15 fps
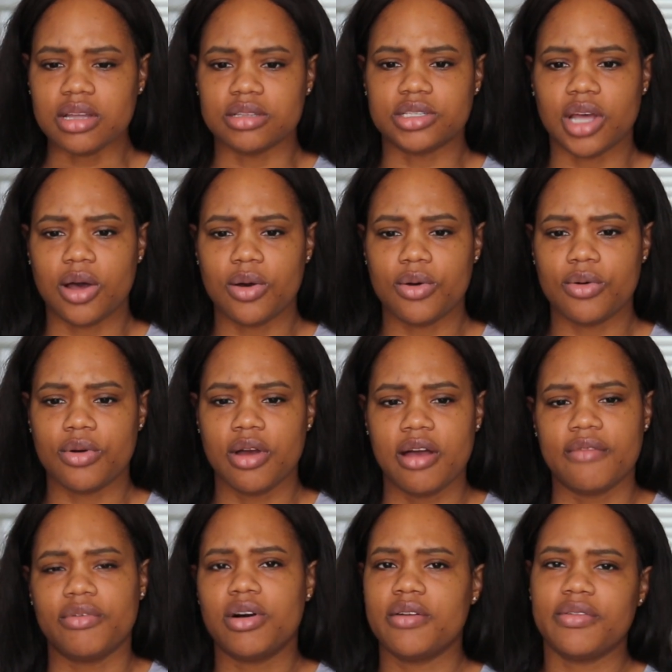So
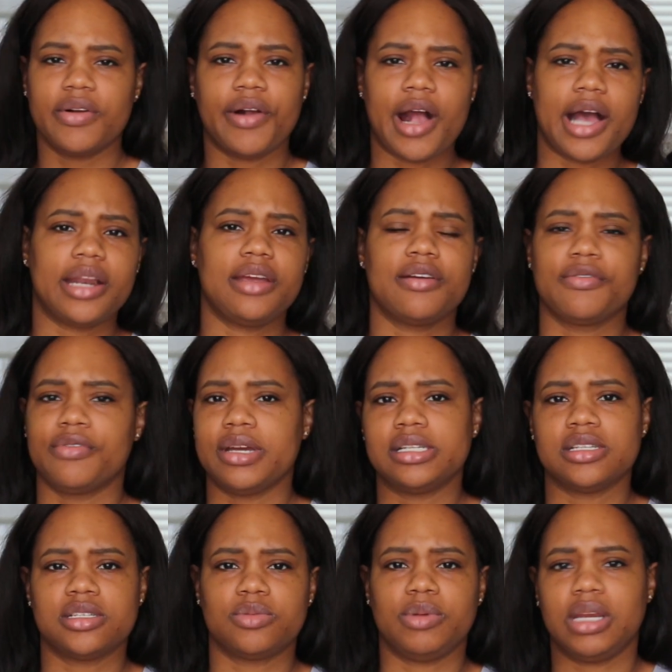for a variety of
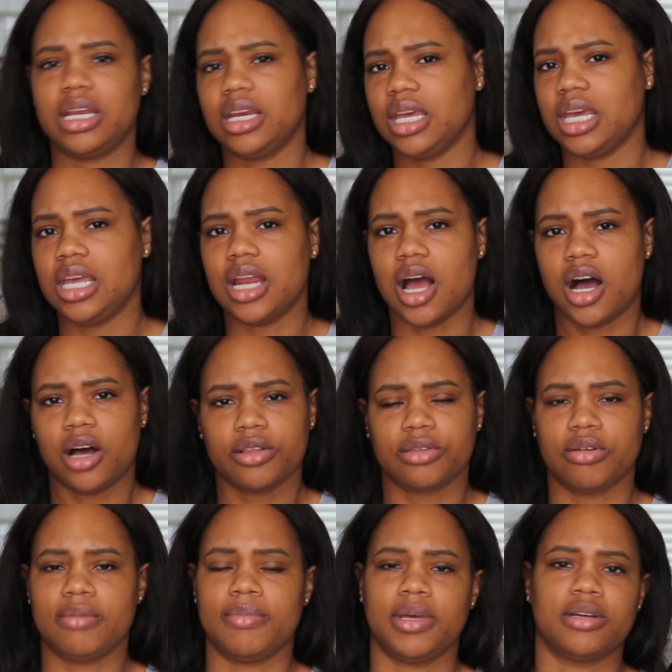reasons, we didn't eat all
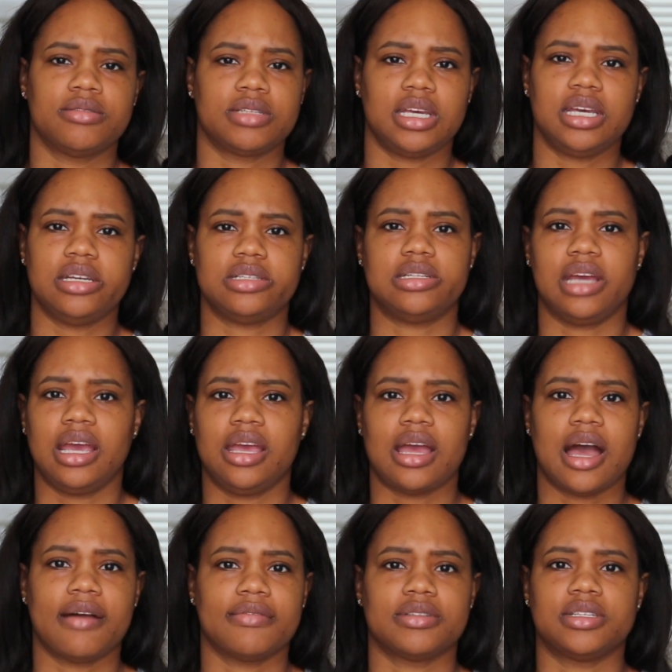3 meals each day.
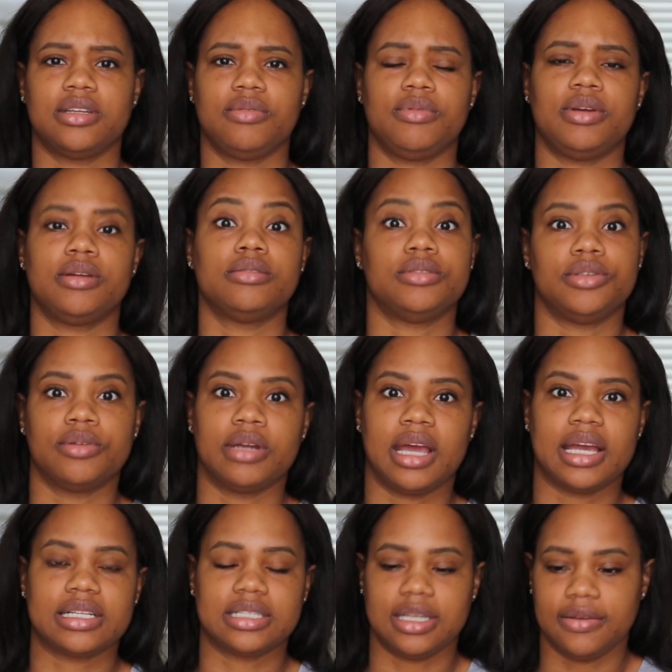Obviously, we're doing
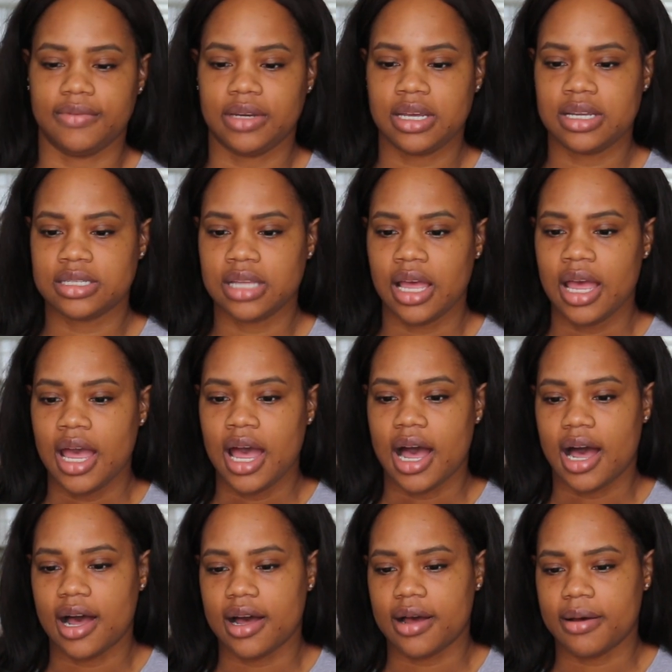activities.
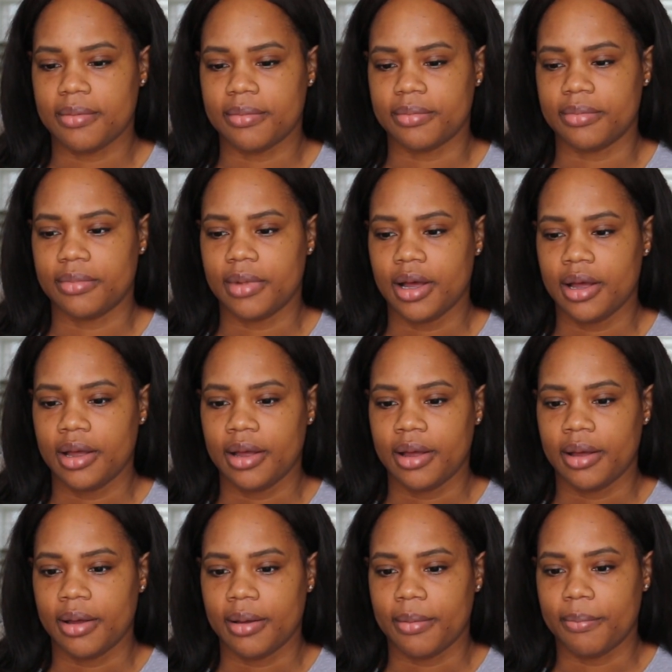
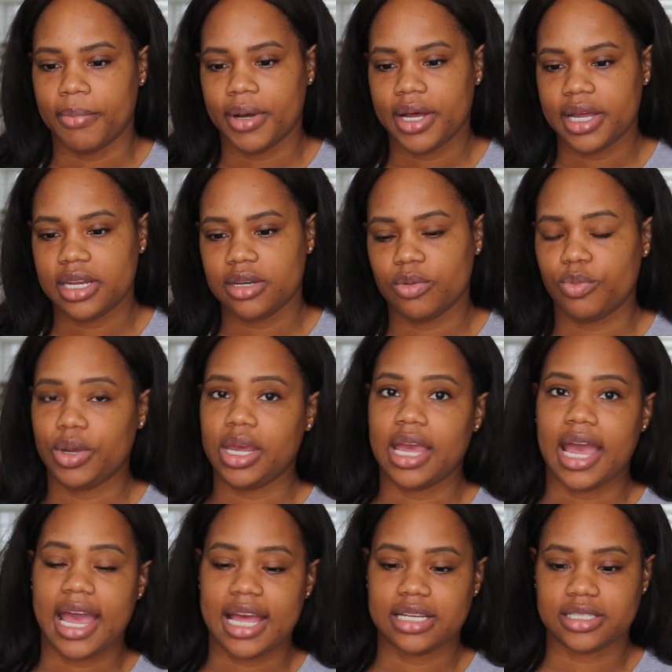But we
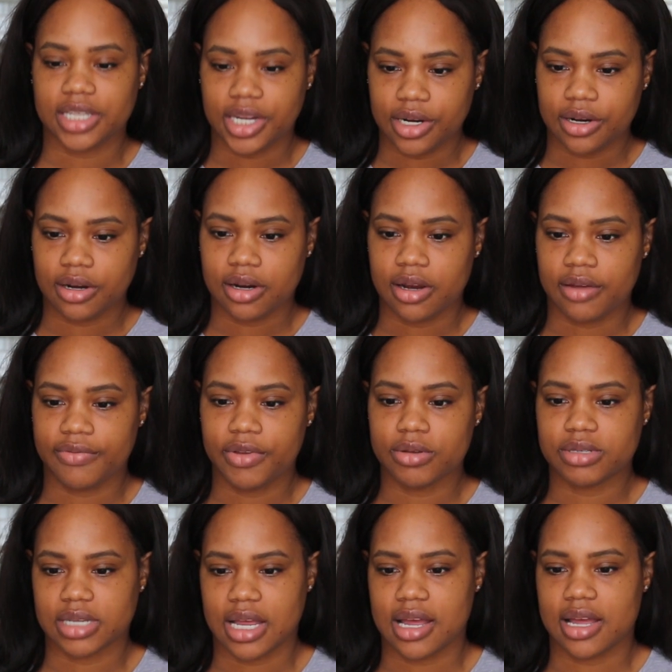had dinner a few
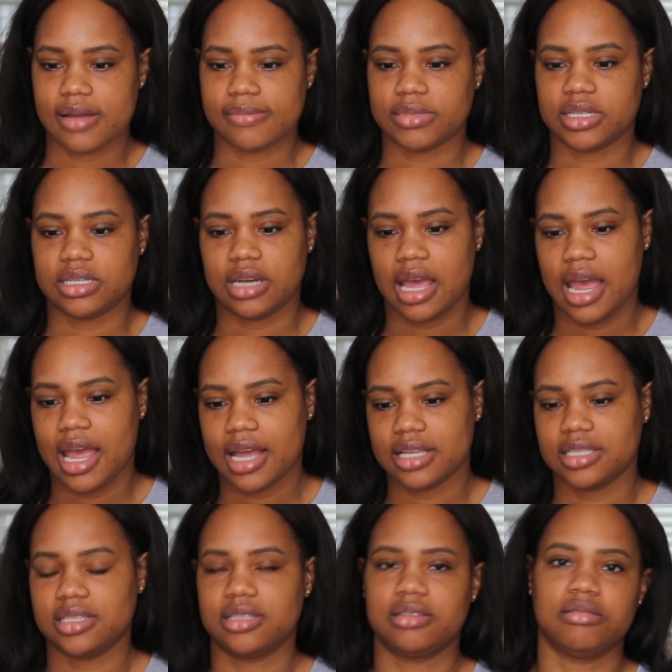times,
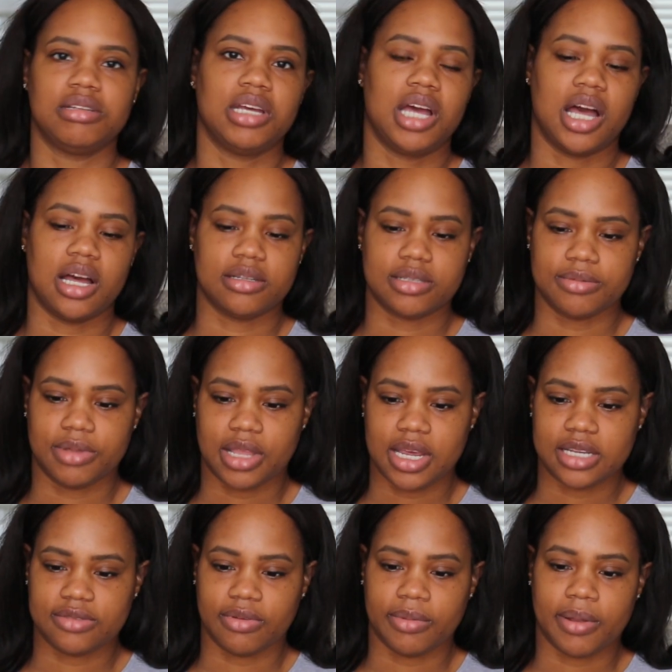snacks, some
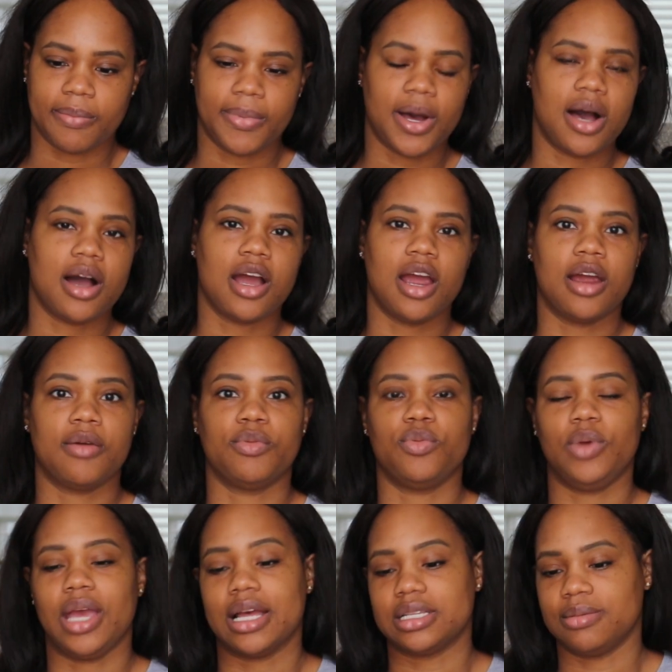things from the bar.
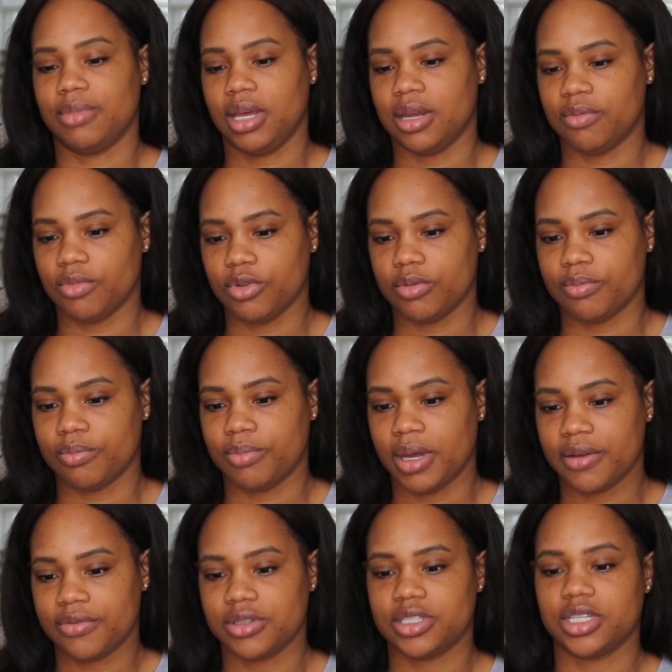We had some in-room
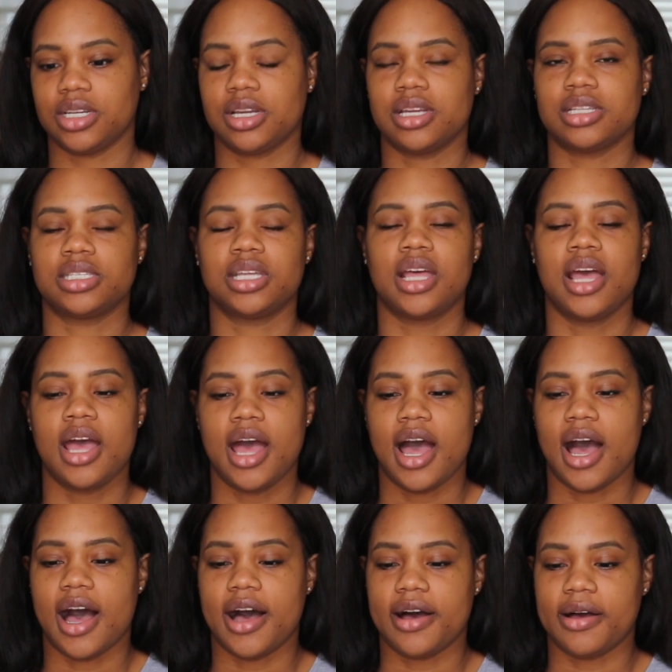beverages,
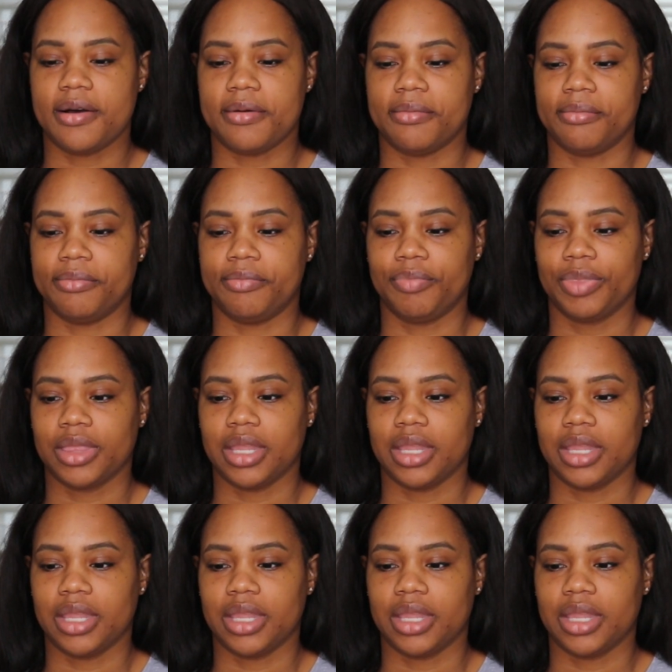and